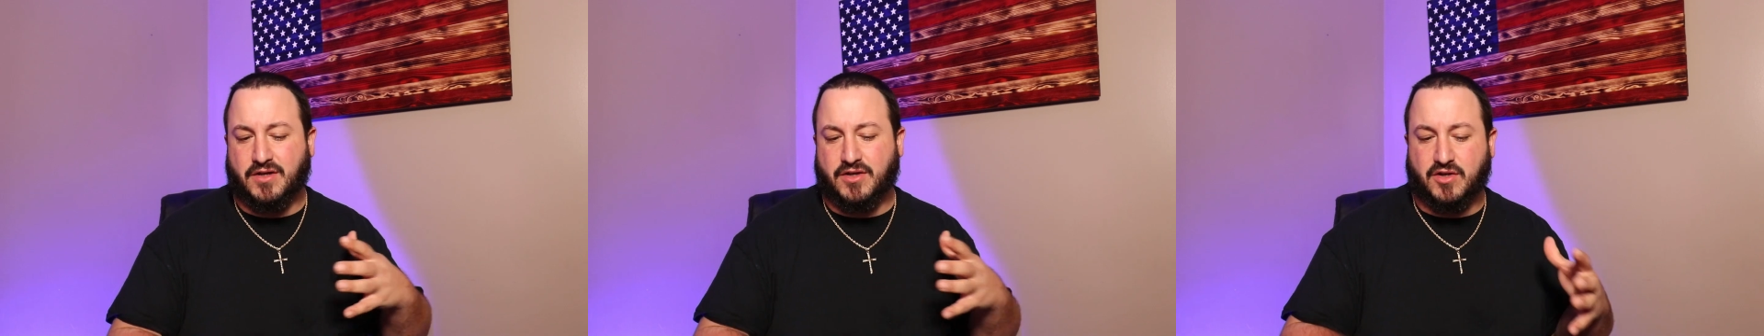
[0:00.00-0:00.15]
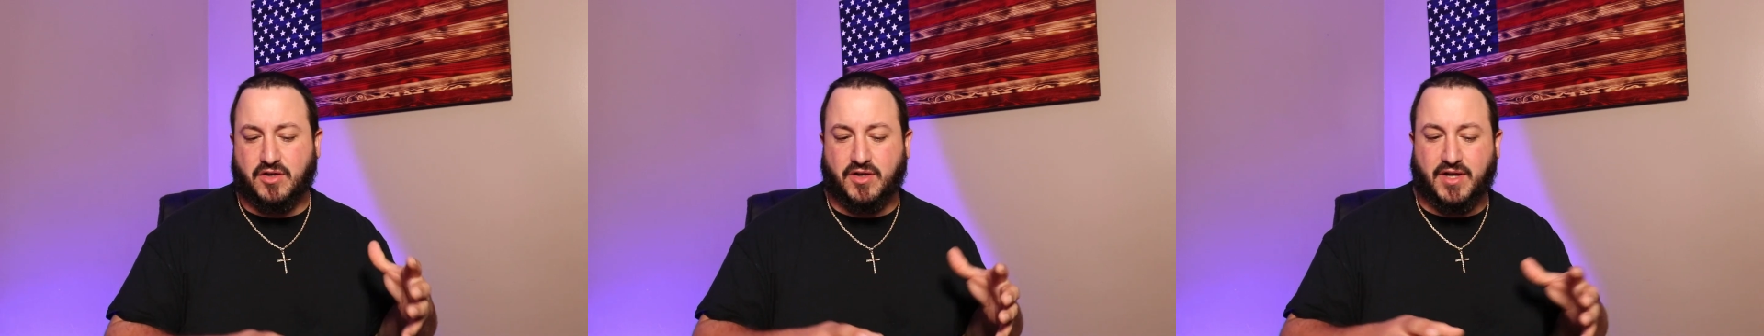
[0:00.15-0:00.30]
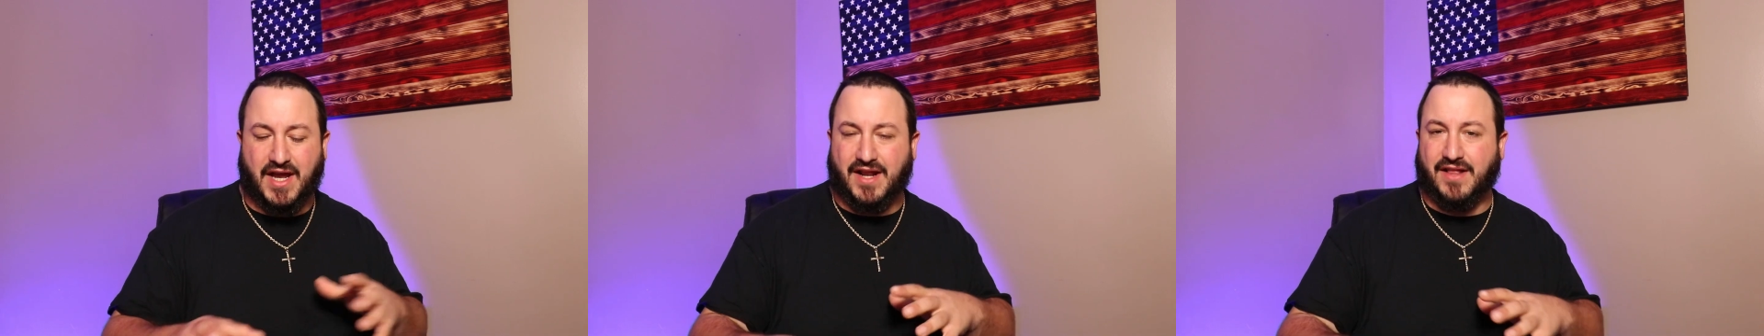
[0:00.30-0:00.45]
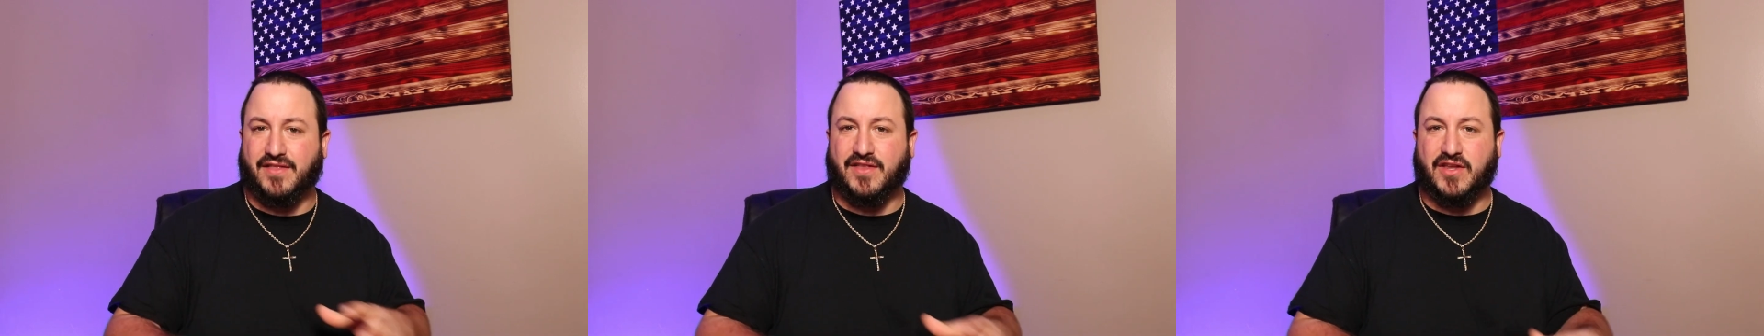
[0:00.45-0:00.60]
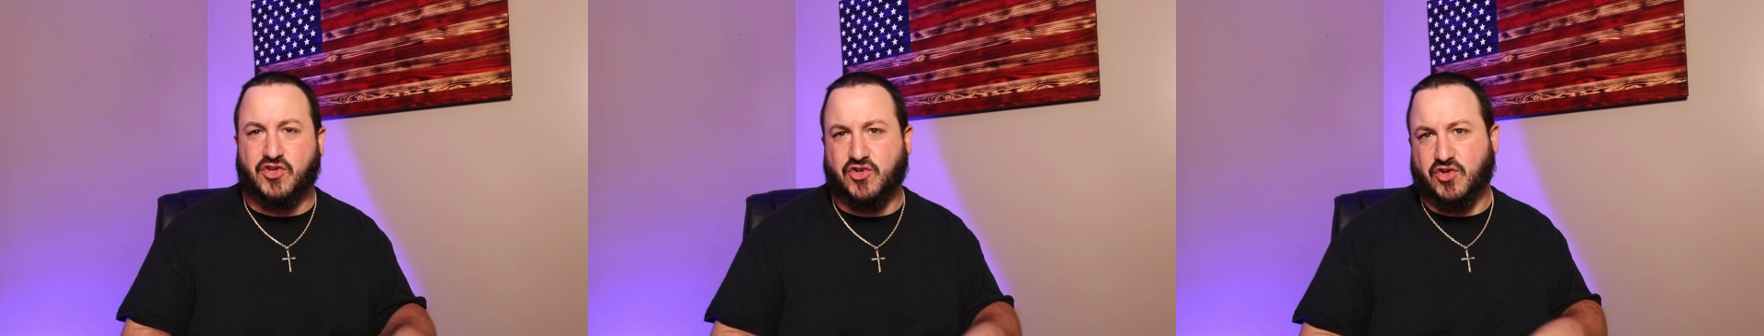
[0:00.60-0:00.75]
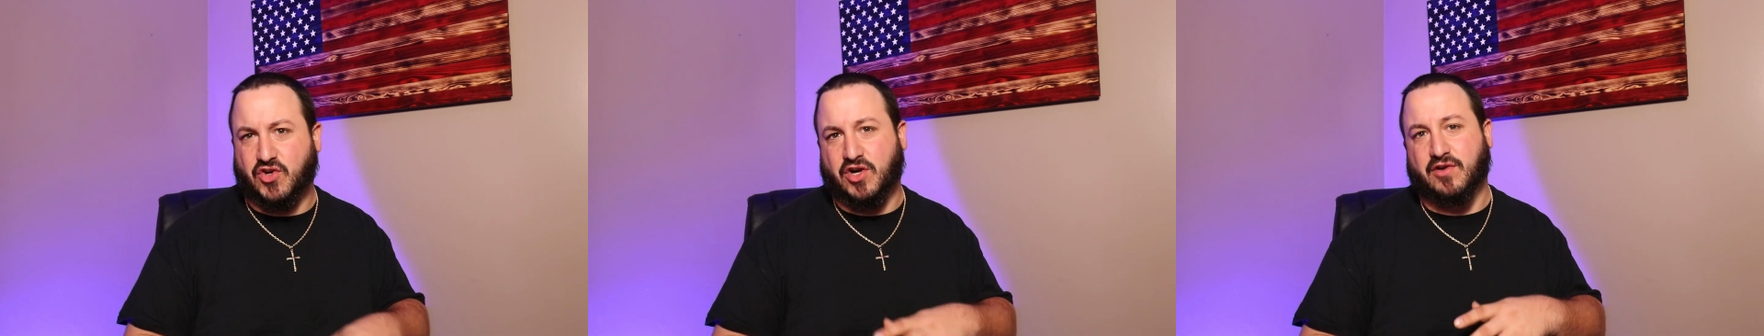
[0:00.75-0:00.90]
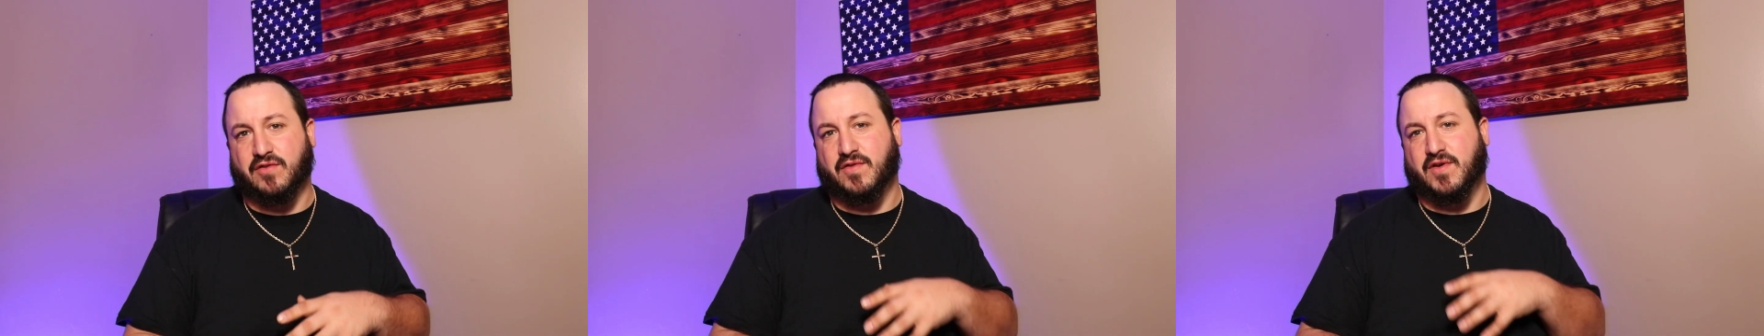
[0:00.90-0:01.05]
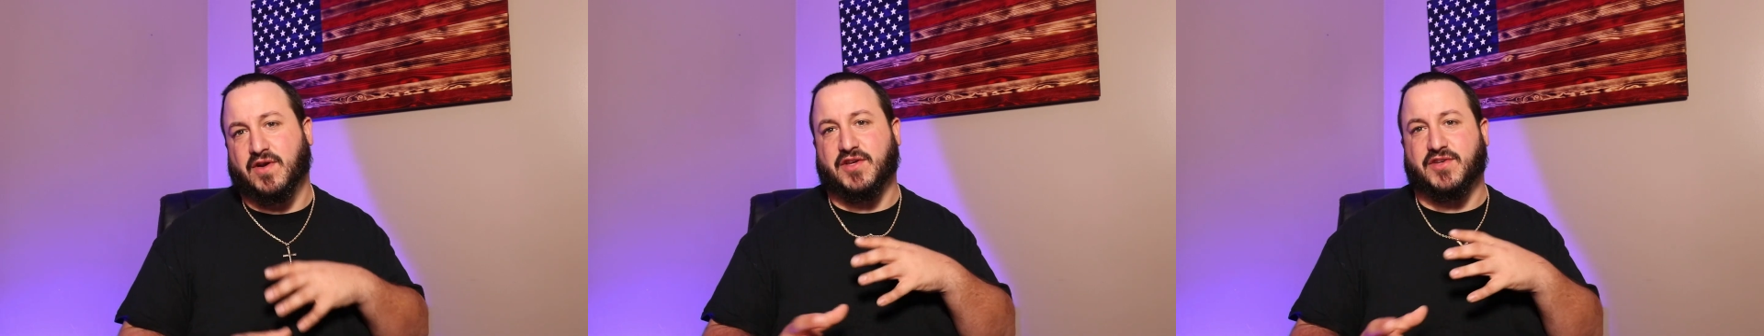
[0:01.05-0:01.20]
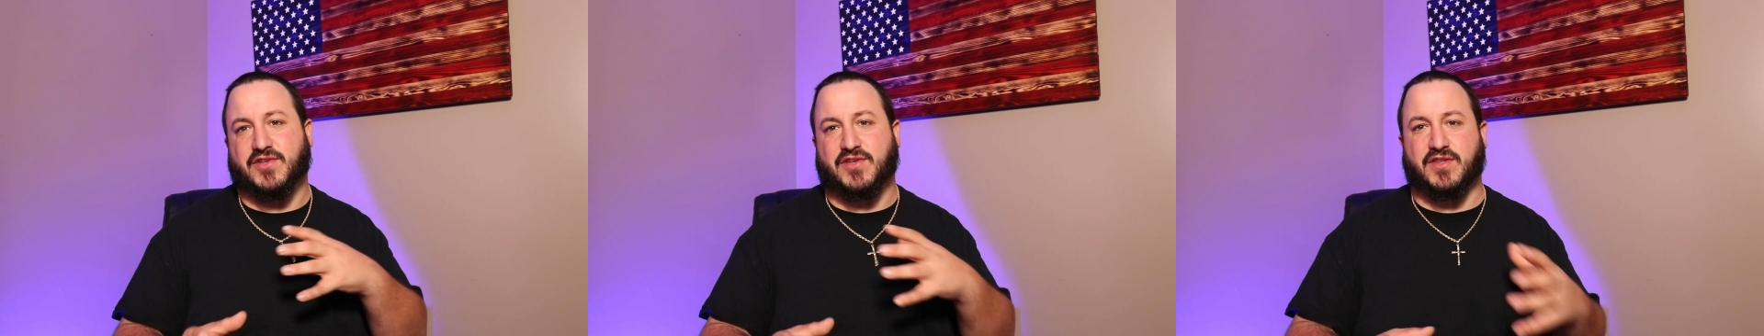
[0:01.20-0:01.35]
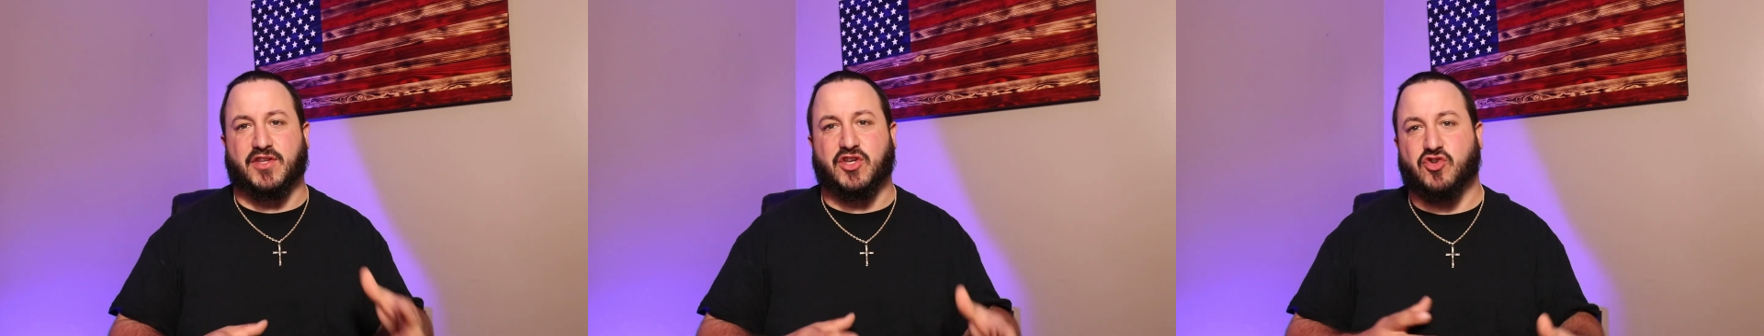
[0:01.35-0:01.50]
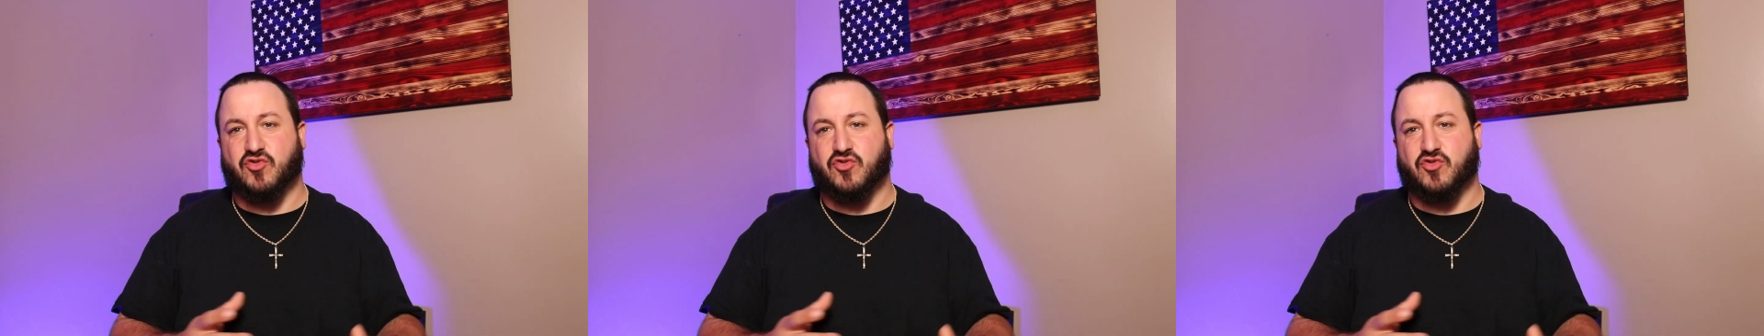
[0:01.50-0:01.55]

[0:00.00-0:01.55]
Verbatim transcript: you're getting the service and the